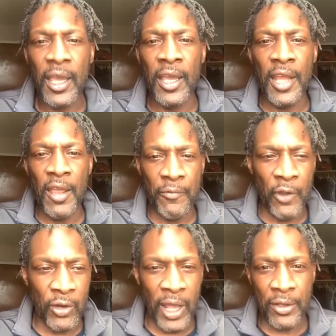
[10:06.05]
And they
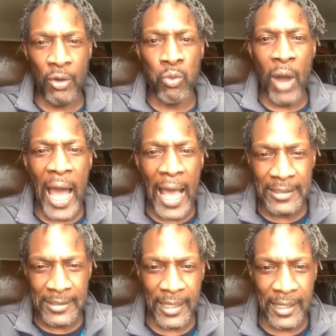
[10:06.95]
feel that the
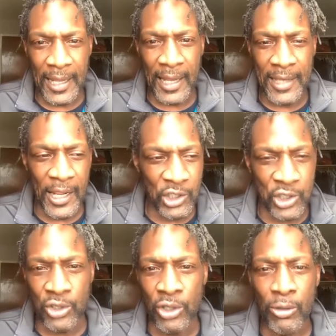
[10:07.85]
wise thing that they
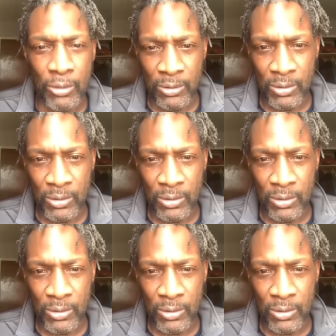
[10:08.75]
should do,